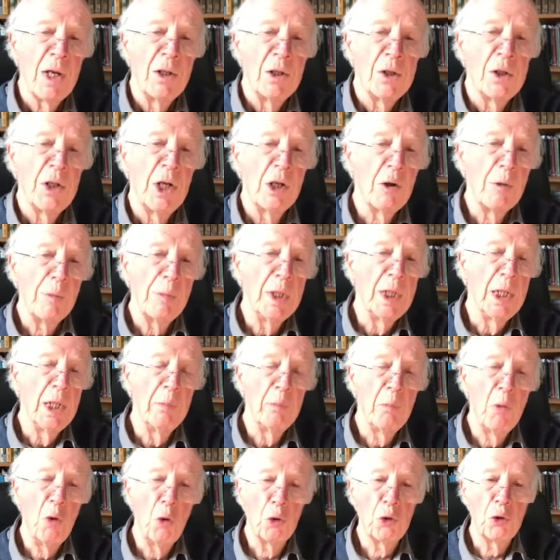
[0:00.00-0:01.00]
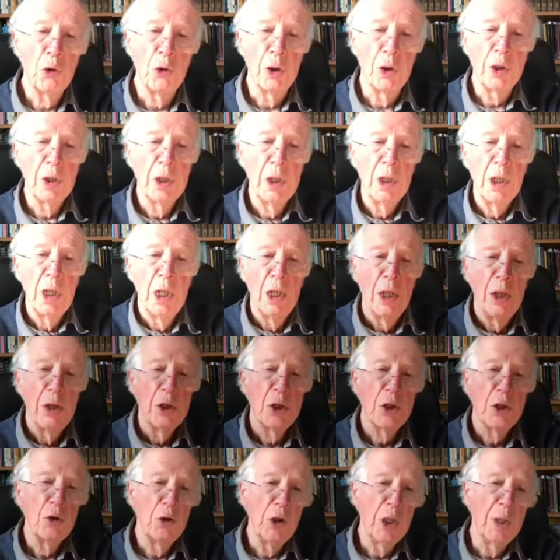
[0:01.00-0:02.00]
terribly important
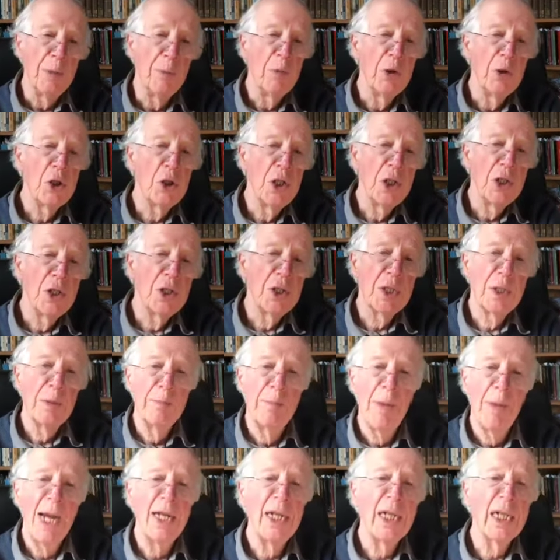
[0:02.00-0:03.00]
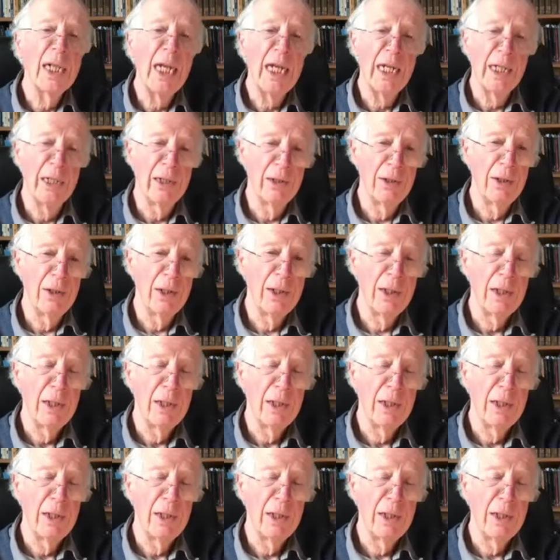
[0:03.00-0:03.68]
stream, which is Manichaean